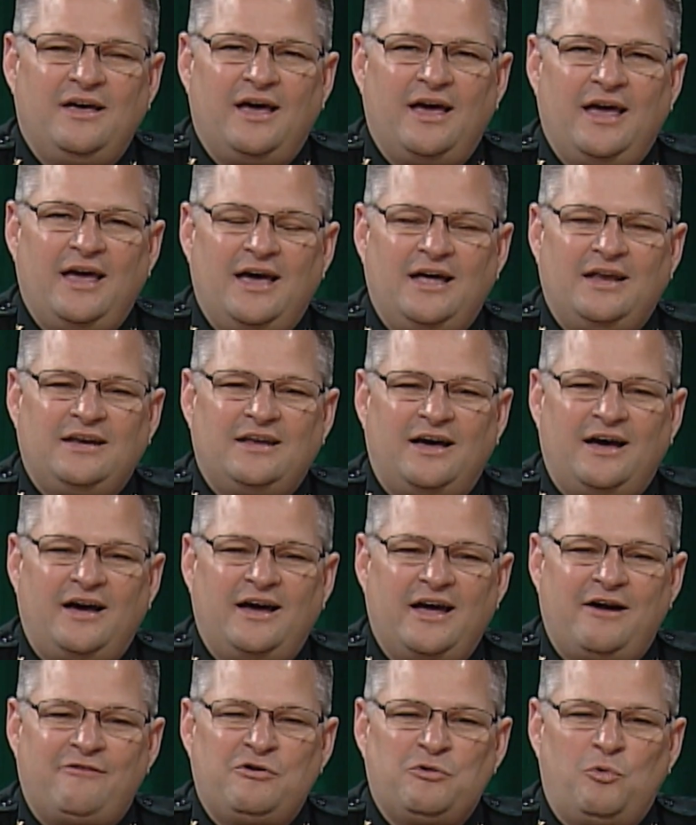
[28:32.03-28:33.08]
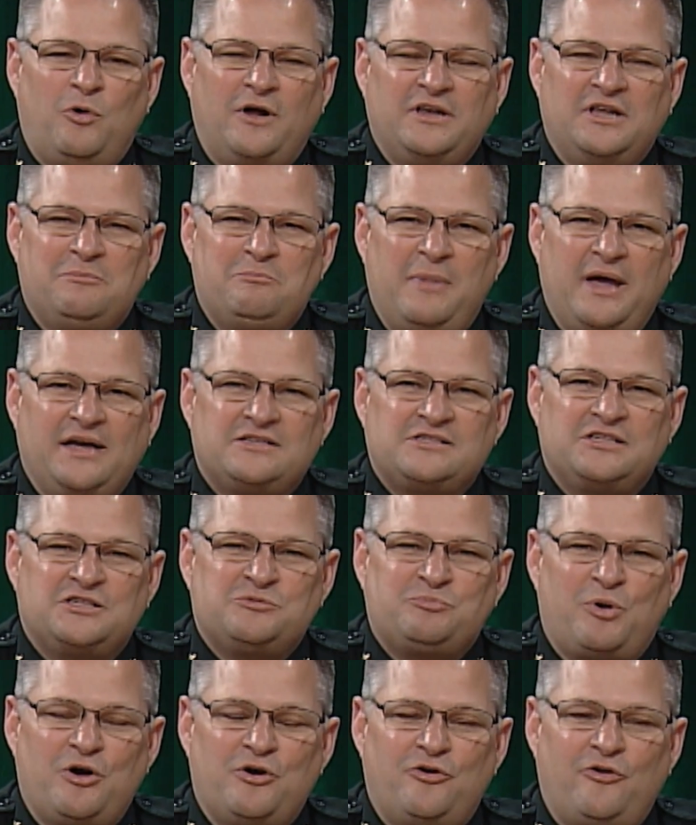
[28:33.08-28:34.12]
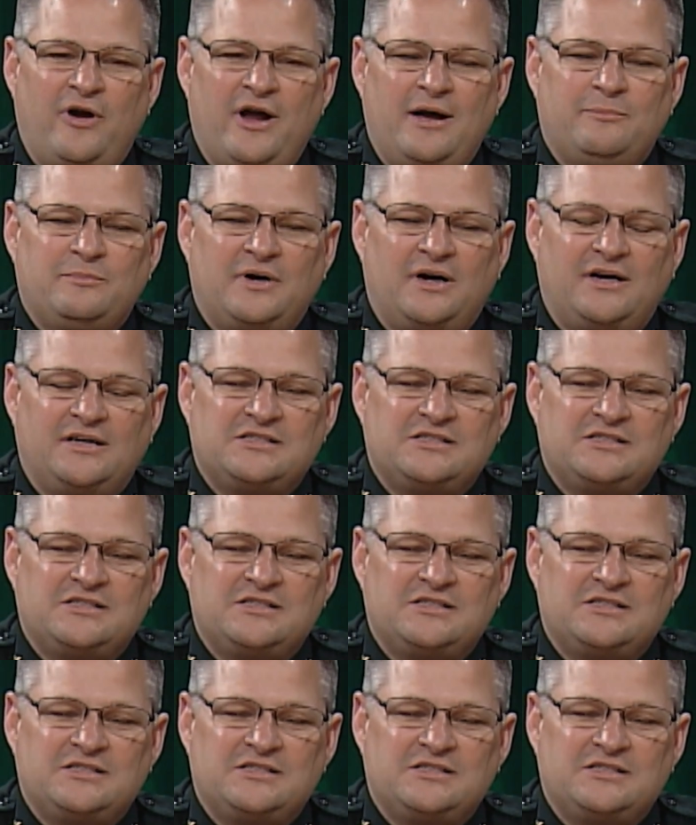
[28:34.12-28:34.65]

and everyone that makes this program